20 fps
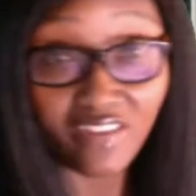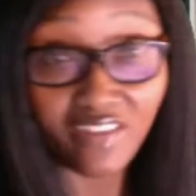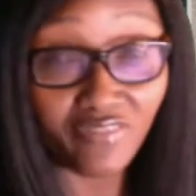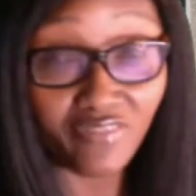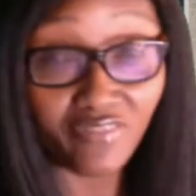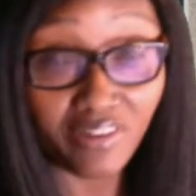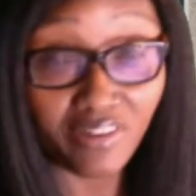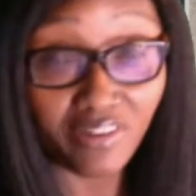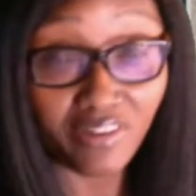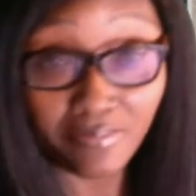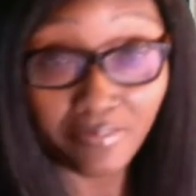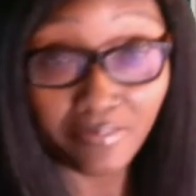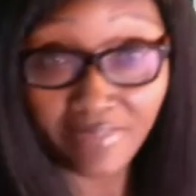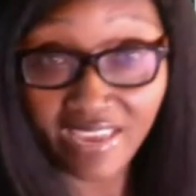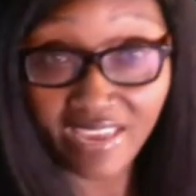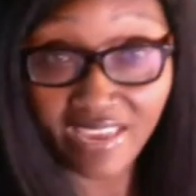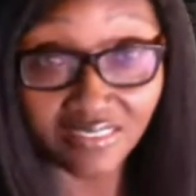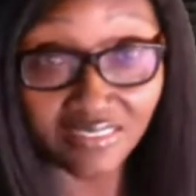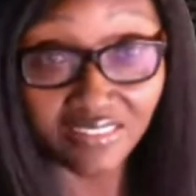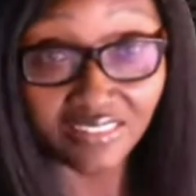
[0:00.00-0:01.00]

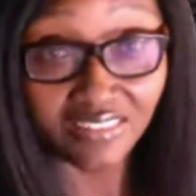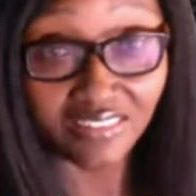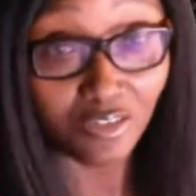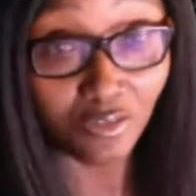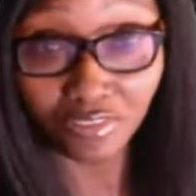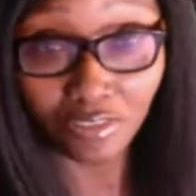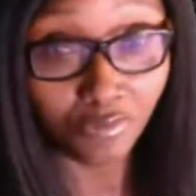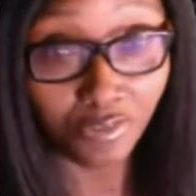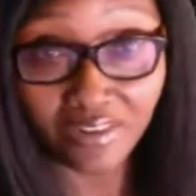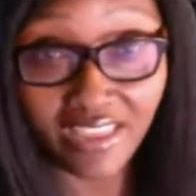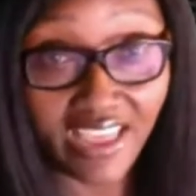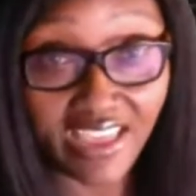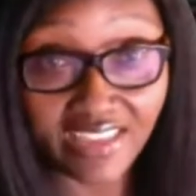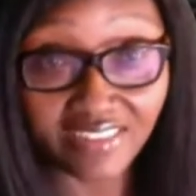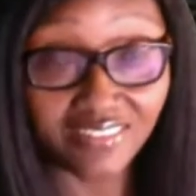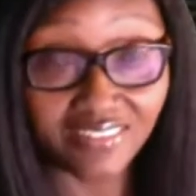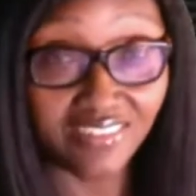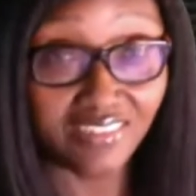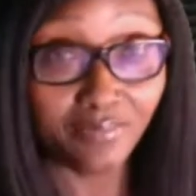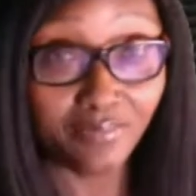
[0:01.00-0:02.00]
Don't do that,
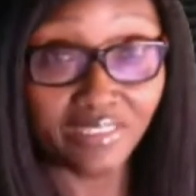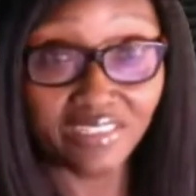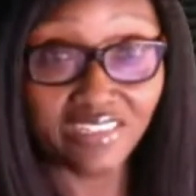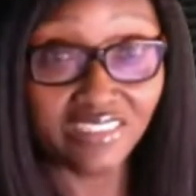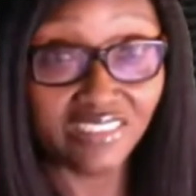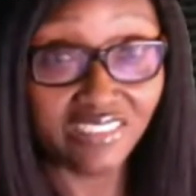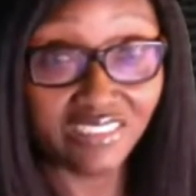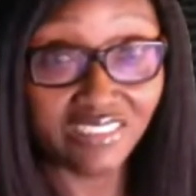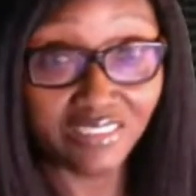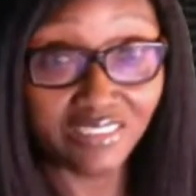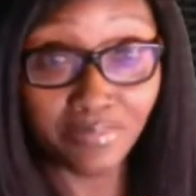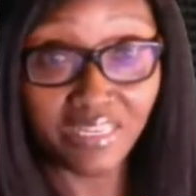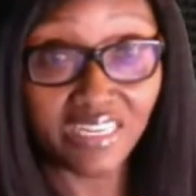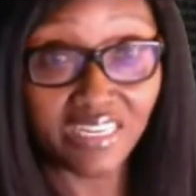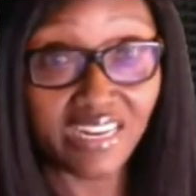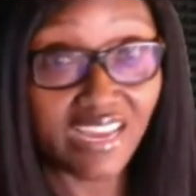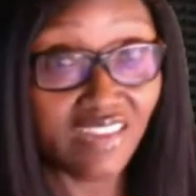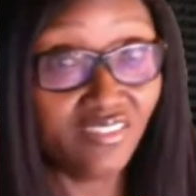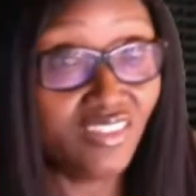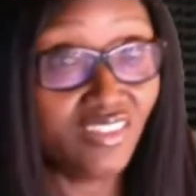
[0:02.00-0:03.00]
because it's men
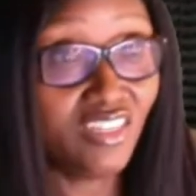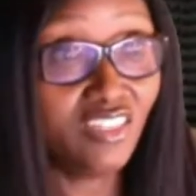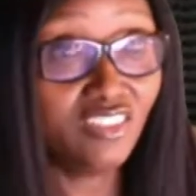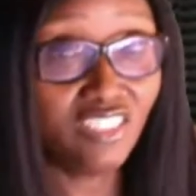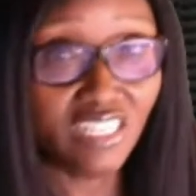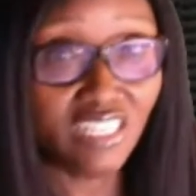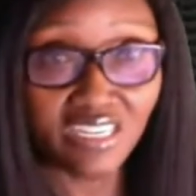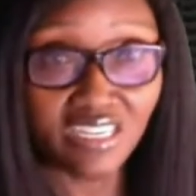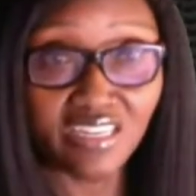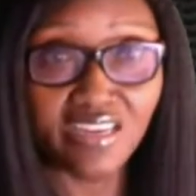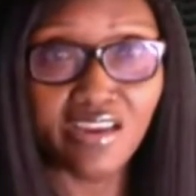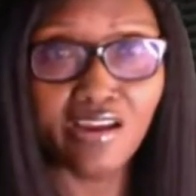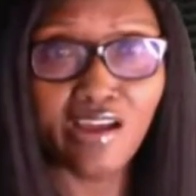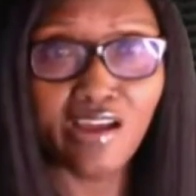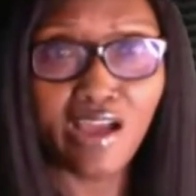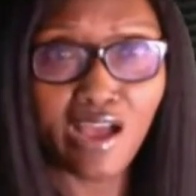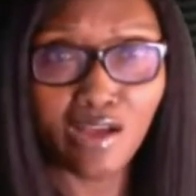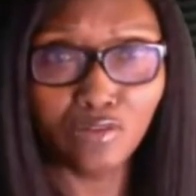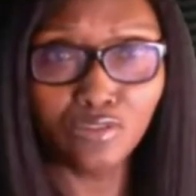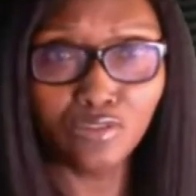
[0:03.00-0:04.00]
out there taking care
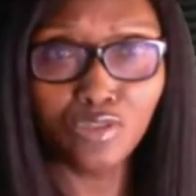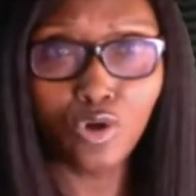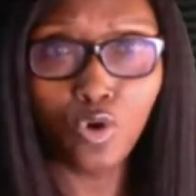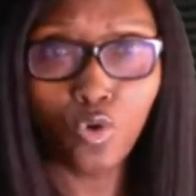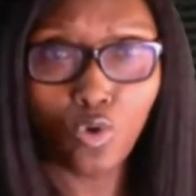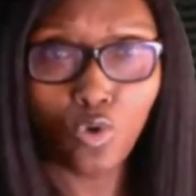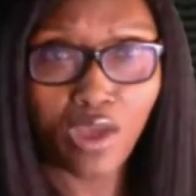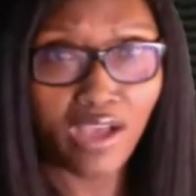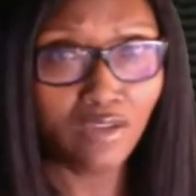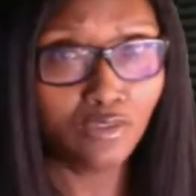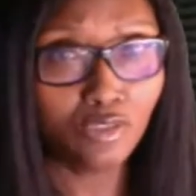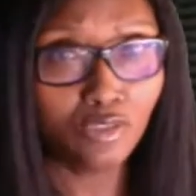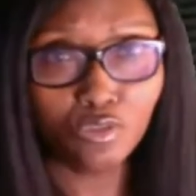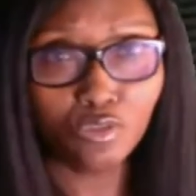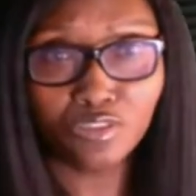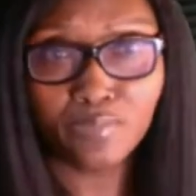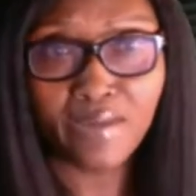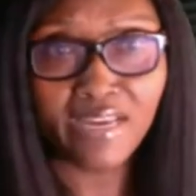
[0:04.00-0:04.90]
of whole households by